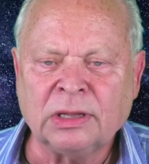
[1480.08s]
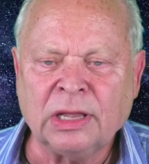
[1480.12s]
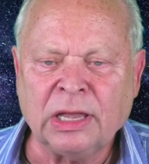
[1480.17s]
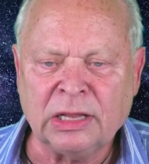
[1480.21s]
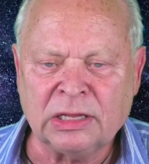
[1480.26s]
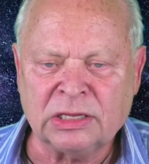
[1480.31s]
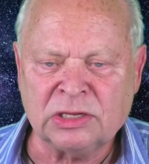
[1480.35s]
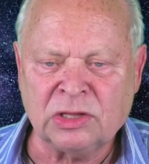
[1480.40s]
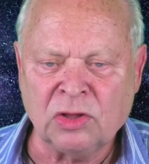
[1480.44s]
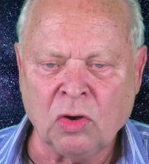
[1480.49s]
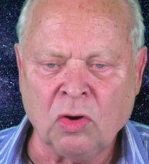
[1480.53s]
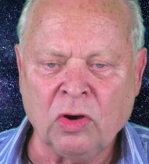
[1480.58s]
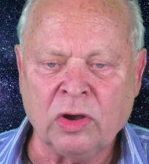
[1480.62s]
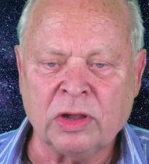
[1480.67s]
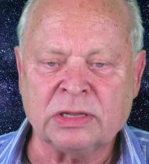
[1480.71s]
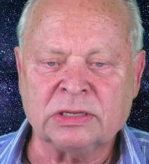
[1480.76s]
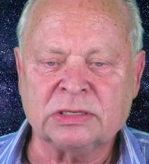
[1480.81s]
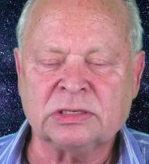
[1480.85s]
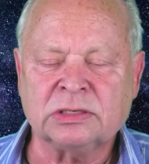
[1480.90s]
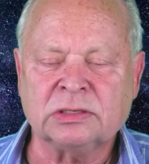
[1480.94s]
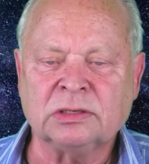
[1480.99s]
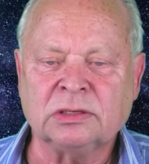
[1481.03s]
It's
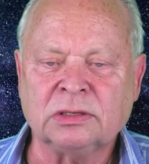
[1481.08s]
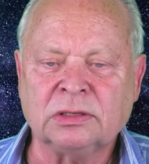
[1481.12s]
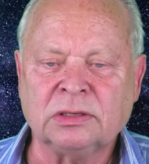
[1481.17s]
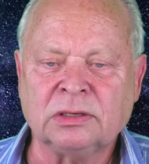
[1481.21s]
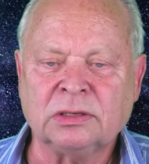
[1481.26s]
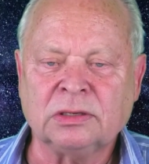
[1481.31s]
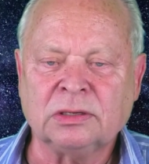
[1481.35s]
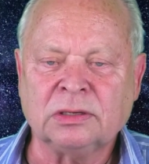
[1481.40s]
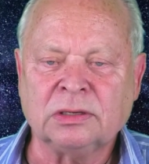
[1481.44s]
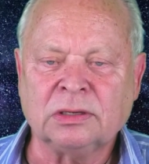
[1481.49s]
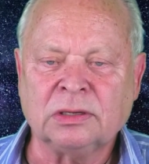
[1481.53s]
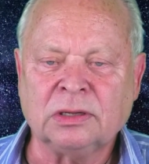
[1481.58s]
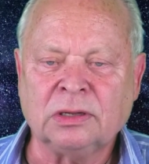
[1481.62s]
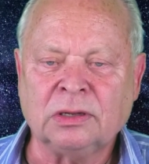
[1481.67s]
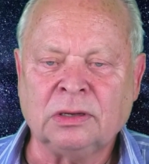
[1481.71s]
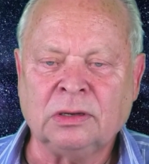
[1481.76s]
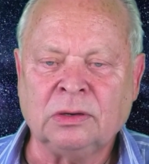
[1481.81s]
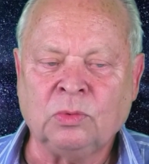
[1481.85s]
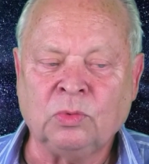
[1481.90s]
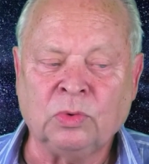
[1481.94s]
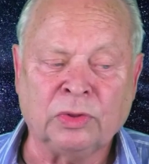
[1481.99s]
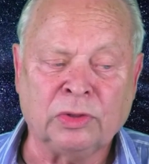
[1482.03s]
noise,
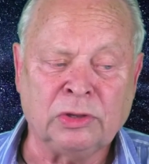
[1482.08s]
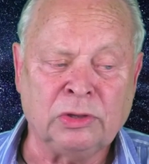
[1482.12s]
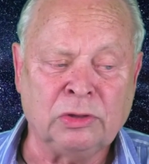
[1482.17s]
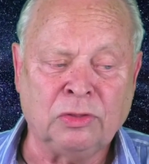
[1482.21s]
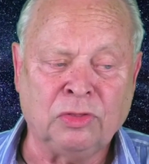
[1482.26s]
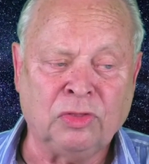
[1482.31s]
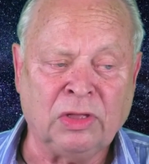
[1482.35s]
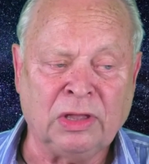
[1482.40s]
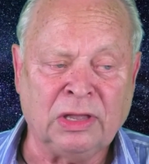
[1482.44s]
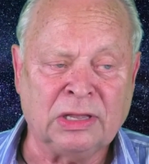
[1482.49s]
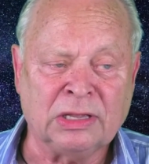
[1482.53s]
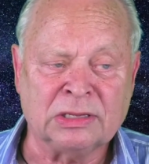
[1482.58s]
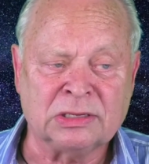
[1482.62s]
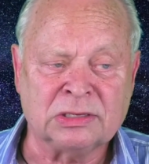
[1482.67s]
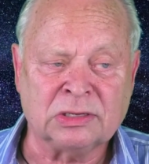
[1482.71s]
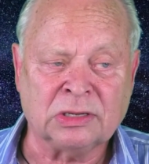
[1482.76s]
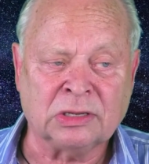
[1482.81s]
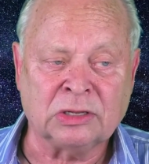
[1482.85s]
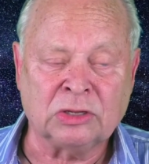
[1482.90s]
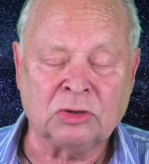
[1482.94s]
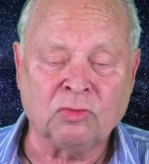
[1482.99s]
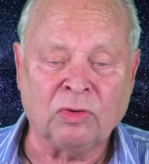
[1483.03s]
whether you think
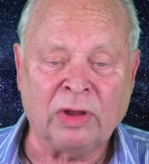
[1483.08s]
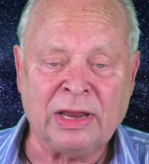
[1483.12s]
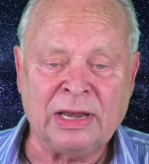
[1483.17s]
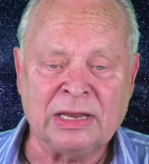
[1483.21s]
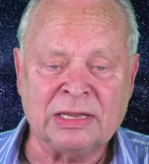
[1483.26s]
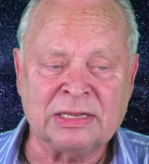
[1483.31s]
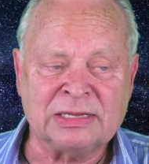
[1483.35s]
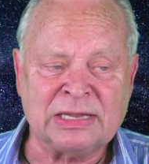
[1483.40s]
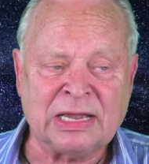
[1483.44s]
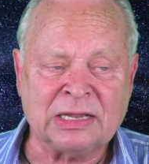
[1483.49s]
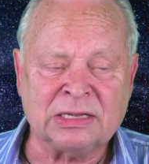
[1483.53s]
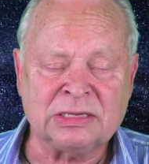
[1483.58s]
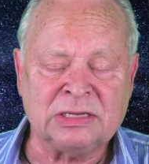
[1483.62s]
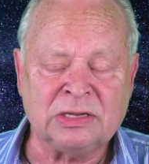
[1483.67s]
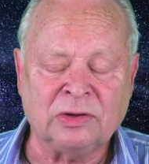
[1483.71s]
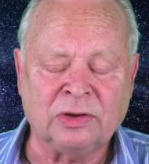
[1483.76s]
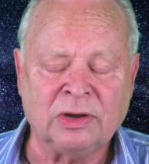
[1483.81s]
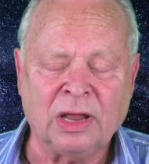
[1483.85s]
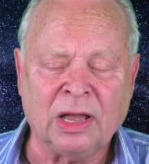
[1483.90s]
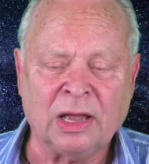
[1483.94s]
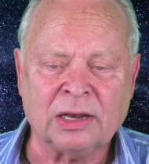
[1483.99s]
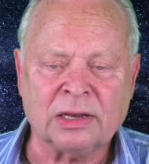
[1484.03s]
it's great and sexy
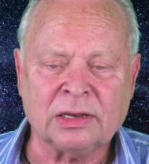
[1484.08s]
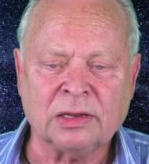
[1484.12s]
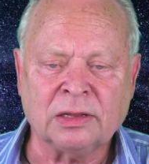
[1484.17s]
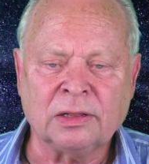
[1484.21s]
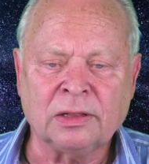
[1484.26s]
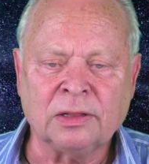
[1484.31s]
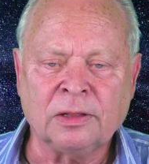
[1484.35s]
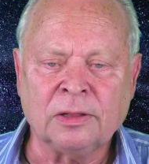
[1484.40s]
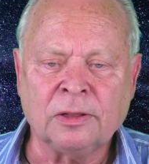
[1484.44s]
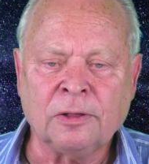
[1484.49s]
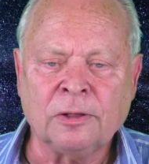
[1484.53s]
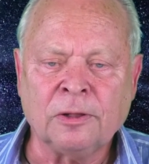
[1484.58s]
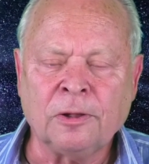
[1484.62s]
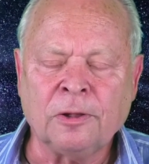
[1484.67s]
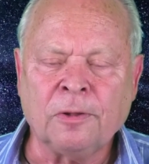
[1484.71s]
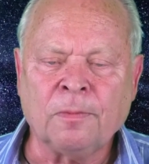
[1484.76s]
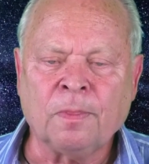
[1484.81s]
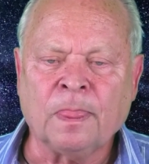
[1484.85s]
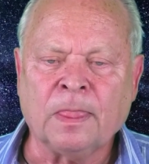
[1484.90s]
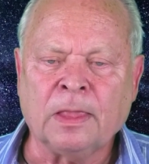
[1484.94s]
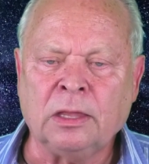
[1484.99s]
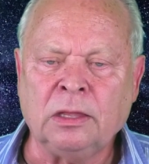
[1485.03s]
or not.
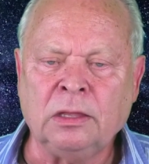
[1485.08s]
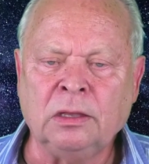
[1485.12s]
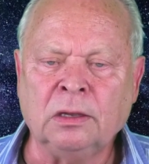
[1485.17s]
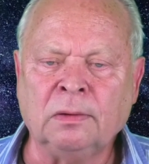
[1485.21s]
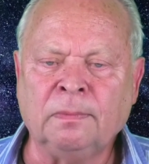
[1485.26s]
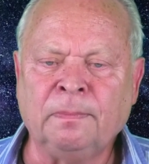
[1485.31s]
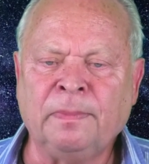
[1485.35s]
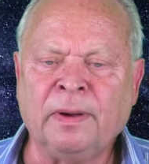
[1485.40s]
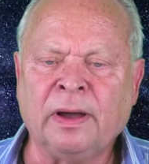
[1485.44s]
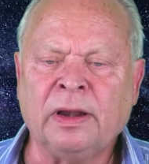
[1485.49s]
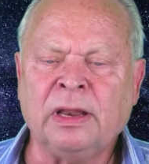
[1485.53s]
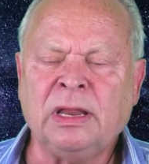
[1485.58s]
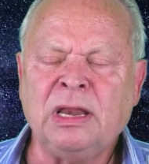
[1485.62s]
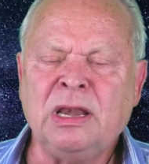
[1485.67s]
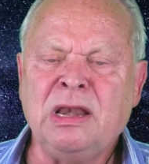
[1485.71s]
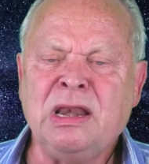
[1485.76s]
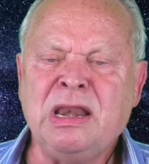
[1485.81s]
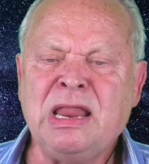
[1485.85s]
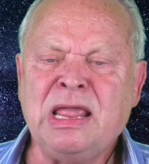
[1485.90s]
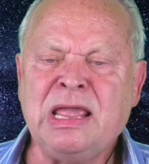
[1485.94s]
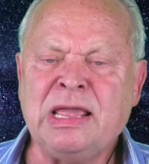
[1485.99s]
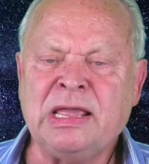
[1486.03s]
Your body
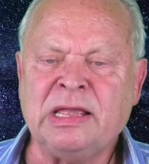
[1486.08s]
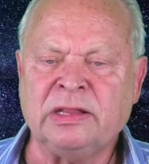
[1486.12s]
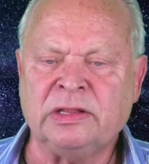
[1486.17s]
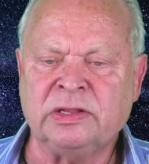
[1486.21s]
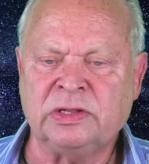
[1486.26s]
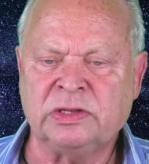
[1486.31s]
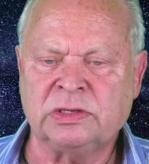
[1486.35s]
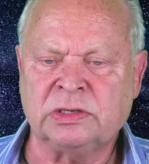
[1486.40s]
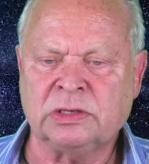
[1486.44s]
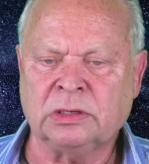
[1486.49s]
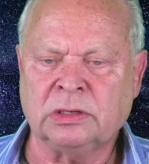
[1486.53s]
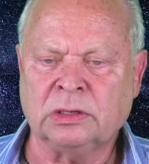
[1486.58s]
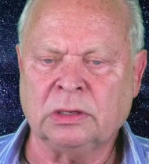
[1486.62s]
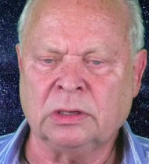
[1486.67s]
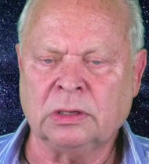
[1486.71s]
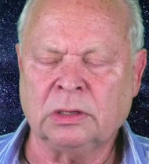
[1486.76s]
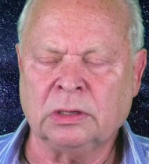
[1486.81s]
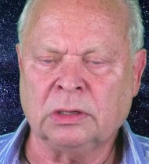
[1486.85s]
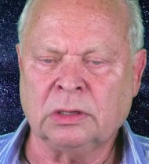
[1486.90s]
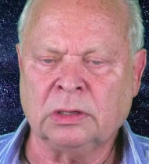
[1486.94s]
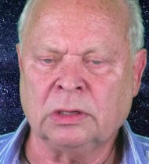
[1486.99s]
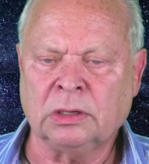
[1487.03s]
needs
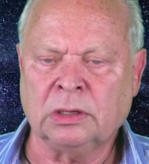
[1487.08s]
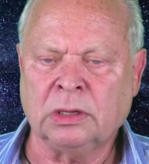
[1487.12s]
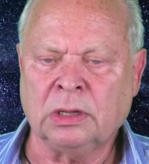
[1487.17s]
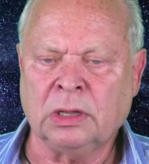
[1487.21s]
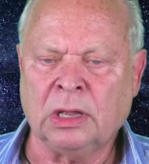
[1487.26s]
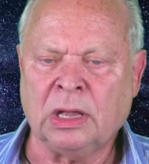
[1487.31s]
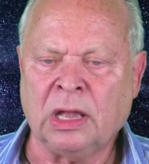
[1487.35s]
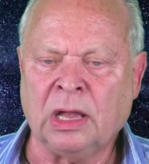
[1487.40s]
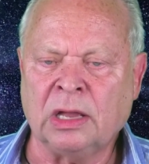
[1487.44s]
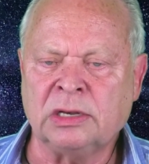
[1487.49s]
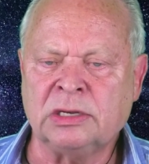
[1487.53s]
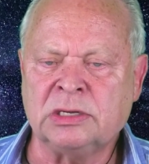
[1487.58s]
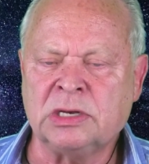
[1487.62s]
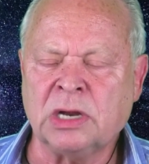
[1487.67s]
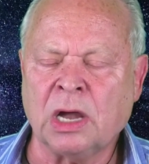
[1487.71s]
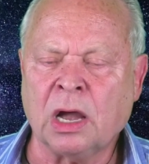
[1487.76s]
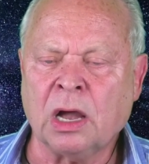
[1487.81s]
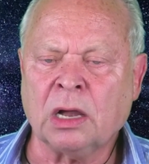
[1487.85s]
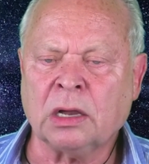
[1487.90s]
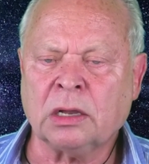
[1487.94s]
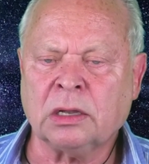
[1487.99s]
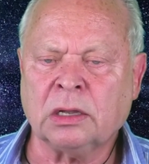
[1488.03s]
a
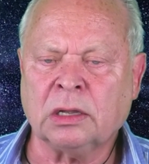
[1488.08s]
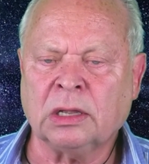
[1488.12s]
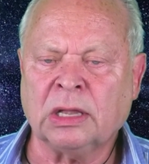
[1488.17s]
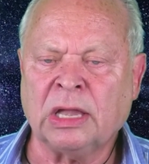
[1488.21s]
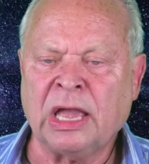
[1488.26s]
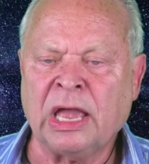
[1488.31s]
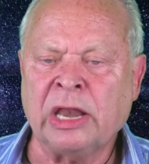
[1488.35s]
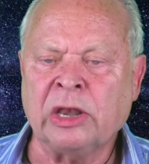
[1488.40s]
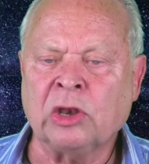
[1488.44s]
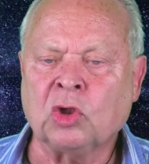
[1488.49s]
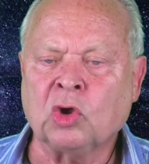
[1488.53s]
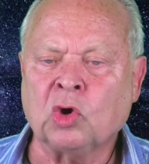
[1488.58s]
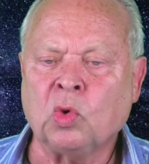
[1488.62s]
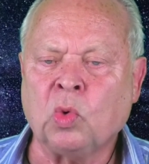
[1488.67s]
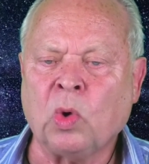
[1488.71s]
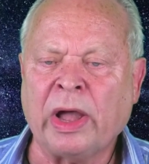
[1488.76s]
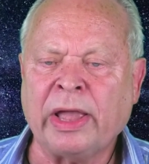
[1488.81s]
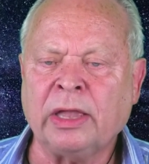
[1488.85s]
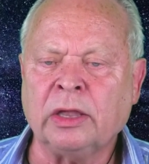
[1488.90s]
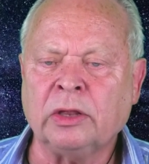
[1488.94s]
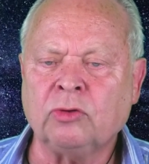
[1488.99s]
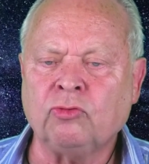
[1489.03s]
dark and
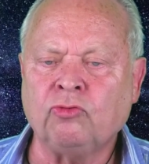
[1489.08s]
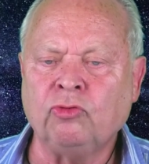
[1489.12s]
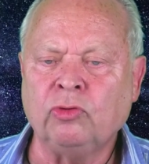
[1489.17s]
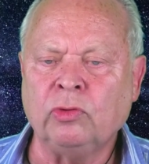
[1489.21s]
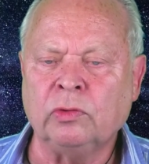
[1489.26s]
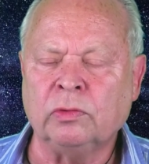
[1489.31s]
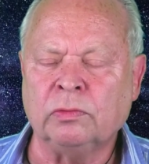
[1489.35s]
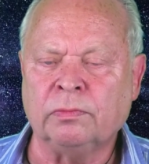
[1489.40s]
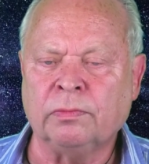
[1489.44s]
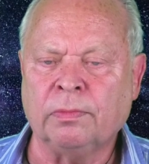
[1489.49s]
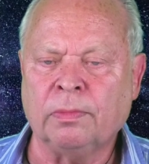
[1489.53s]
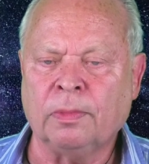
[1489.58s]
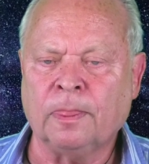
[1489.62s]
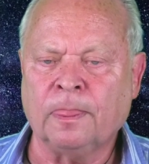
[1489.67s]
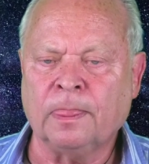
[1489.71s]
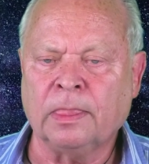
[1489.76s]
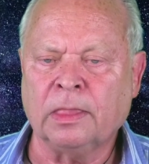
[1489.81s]
quiet room